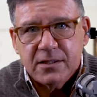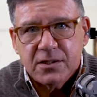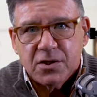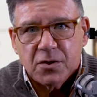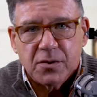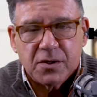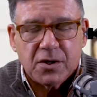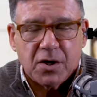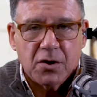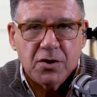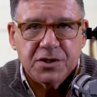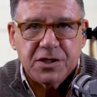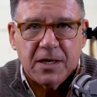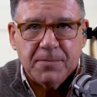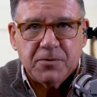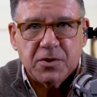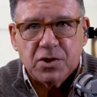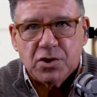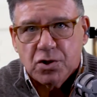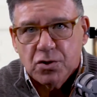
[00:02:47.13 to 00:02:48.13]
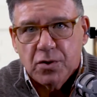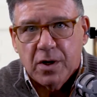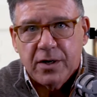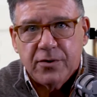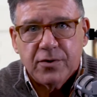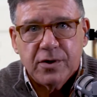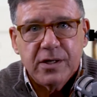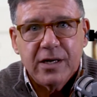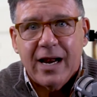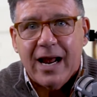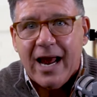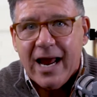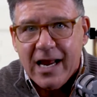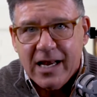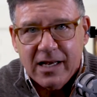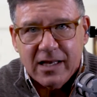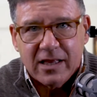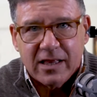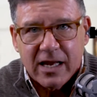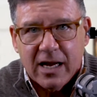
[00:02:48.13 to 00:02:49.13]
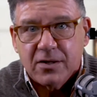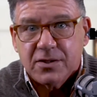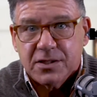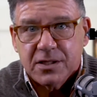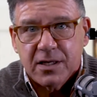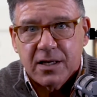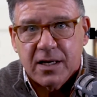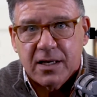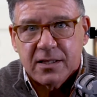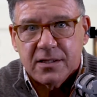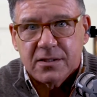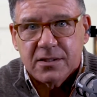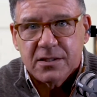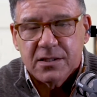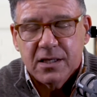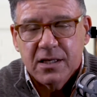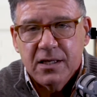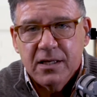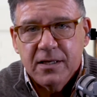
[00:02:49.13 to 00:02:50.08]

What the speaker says: So it goes up to $208,000.